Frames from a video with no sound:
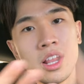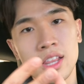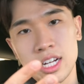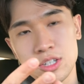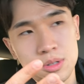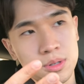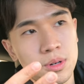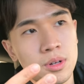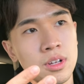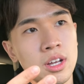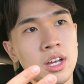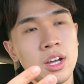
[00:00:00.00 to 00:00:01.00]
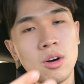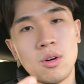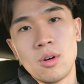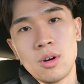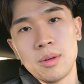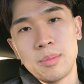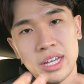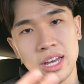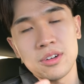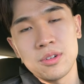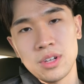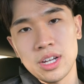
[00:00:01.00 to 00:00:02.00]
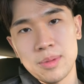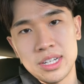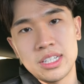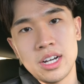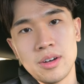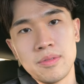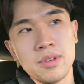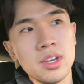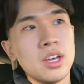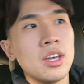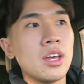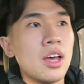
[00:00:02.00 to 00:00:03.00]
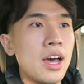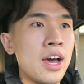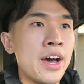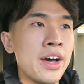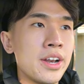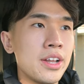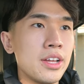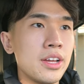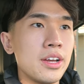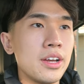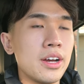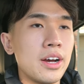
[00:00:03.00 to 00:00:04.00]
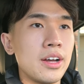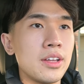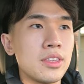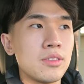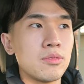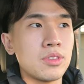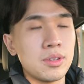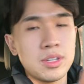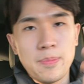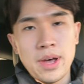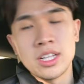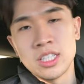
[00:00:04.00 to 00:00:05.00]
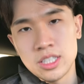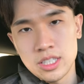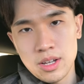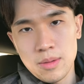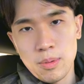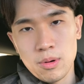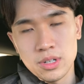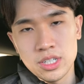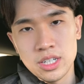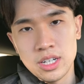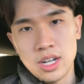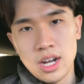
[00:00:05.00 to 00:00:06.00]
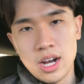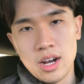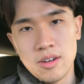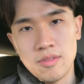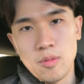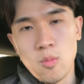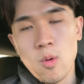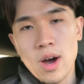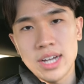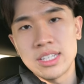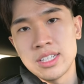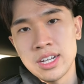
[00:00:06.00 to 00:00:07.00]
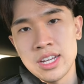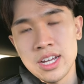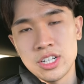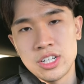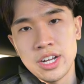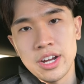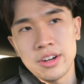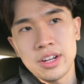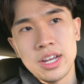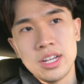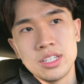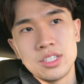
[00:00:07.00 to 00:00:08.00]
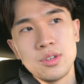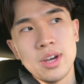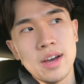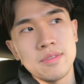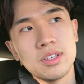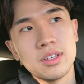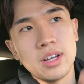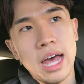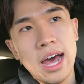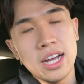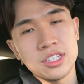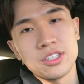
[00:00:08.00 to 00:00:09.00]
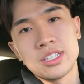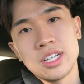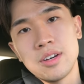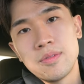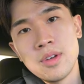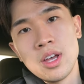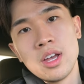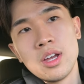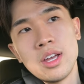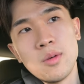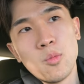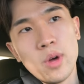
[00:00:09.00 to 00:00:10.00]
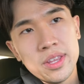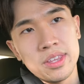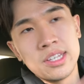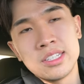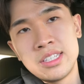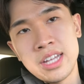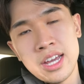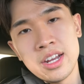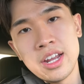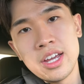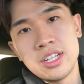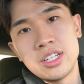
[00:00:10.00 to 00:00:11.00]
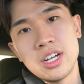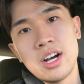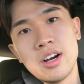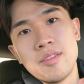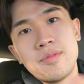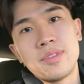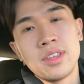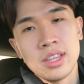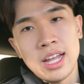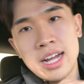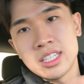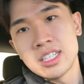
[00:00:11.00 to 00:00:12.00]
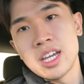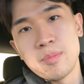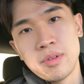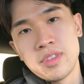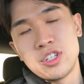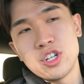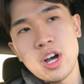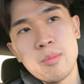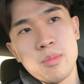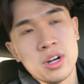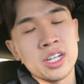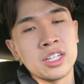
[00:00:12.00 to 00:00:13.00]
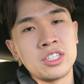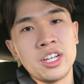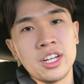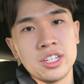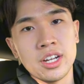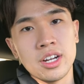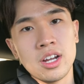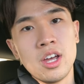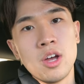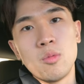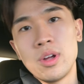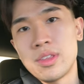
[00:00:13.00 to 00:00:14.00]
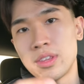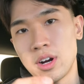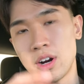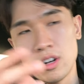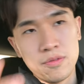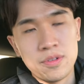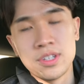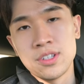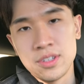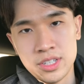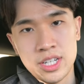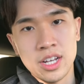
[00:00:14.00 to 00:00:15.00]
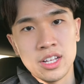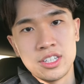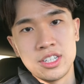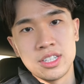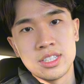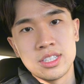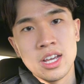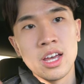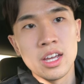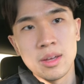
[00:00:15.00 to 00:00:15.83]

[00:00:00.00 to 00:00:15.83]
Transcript: electrical, or mechanical like myself. And the depends portion of why study engineering is, you have to ask yourself, with this day and age of the landscape of the job market changing, with artificial intelligence